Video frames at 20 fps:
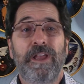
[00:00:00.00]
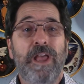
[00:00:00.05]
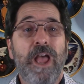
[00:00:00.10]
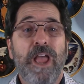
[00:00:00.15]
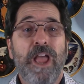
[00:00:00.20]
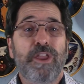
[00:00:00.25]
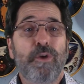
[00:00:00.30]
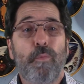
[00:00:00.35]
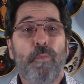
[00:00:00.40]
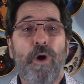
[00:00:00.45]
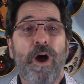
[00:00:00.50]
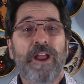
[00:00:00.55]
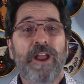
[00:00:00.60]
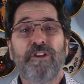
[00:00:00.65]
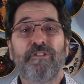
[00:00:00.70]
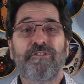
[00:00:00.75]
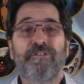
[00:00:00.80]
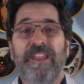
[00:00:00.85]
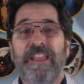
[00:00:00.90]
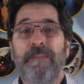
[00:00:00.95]
You want
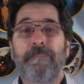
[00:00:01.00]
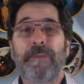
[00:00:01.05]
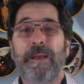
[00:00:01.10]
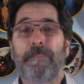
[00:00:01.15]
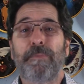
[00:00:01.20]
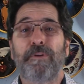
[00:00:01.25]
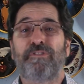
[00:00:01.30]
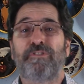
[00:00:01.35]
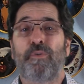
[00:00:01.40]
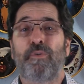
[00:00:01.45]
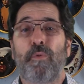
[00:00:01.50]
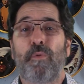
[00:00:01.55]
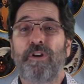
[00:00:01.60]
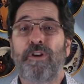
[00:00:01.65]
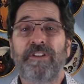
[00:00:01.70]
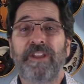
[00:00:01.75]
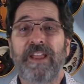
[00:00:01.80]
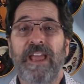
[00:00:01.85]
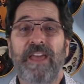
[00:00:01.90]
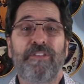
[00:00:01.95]
your team members to
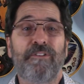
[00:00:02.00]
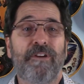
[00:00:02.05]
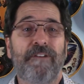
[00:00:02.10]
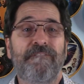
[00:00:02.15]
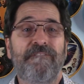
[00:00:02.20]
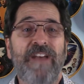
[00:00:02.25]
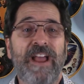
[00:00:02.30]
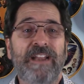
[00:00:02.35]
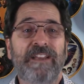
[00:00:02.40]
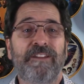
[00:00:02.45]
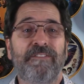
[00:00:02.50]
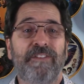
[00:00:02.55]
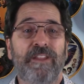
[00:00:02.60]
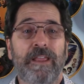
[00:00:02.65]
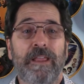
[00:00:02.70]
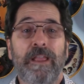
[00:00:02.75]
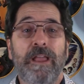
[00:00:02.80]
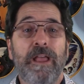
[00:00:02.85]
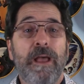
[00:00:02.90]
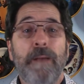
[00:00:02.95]
work together
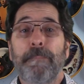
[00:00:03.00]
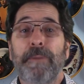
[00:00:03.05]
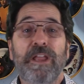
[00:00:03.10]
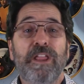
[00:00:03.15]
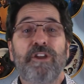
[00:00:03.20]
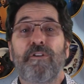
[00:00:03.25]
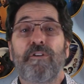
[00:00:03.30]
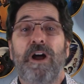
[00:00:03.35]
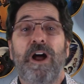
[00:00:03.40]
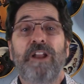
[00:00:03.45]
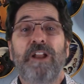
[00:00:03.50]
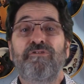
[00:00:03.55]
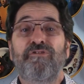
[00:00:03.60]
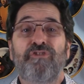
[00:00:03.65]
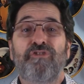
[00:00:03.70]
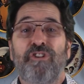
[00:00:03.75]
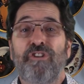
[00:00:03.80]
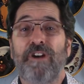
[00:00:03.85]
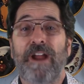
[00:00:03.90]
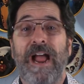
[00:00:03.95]
effectively, but you're
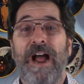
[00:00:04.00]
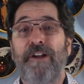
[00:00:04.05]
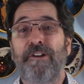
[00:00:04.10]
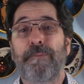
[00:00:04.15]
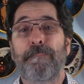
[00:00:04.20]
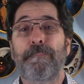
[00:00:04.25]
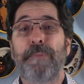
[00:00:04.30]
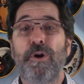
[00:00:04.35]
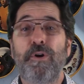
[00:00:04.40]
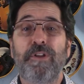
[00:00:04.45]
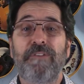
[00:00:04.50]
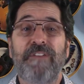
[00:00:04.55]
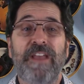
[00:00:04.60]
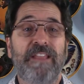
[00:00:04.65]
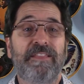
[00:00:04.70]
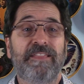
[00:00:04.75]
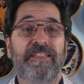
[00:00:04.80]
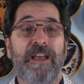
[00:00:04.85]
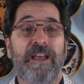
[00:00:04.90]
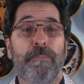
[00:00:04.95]
unsure how to
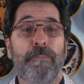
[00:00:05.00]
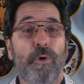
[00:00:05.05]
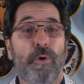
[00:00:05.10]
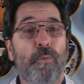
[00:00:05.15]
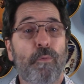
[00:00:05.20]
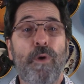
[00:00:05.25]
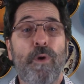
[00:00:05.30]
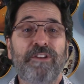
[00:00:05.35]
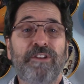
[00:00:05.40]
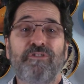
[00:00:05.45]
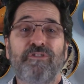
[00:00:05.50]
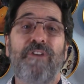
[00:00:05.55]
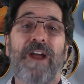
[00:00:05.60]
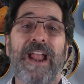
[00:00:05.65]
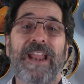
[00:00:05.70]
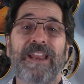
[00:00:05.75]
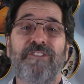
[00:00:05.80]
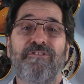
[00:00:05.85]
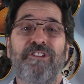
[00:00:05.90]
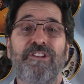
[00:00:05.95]
motivate them or what
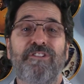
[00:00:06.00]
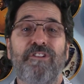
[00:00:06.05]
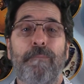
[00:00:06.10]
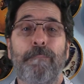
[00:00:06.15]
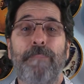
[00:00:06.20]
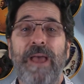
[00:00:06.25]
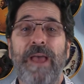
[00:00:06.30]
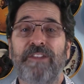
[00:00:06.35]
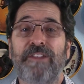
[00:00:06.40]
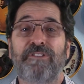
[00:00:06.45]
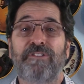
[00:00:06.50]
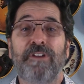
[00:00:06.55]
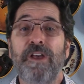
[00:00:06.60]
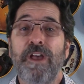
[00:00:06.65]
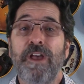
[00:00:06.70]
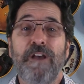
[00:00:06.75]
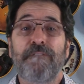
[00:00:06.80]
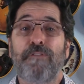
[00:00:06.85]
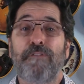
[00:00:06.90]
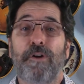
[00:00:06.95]
strategies are best
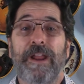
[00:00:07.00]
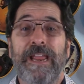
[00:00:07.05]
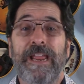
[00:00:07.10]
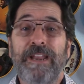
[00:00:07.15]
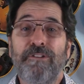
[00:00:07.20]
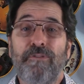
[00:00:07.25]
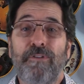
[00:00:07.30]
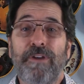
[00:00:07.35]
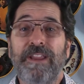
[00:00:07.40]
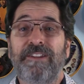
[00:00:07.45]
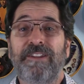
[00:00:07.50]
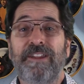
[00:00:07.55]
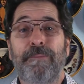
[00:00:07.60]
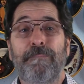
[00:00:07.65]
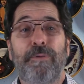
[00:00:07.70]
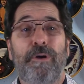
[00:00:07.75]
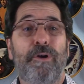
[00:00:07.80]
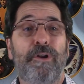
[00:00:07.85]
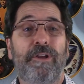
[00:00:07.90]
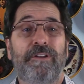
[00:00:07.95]
for increasing
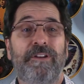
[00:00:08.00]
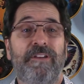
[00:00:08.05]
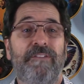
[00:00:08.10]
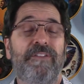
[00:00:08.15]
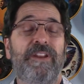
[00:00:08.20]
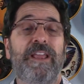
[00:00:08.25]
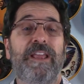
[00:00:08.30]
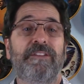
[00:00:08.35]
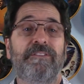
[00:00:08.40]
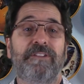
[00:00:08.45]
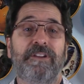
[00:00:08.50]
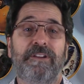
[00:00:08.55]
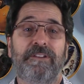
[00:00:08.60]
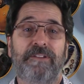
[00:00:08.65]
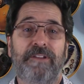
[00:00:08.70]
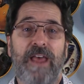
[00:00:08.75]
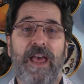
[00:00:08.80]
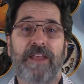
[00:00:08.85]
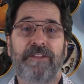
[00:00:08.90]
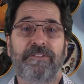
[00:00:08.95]
productivity and
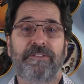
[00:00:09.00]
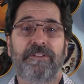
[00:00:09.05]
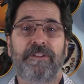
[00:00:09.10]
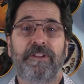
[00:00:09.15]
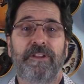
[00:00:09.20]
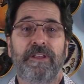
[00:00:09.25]
success.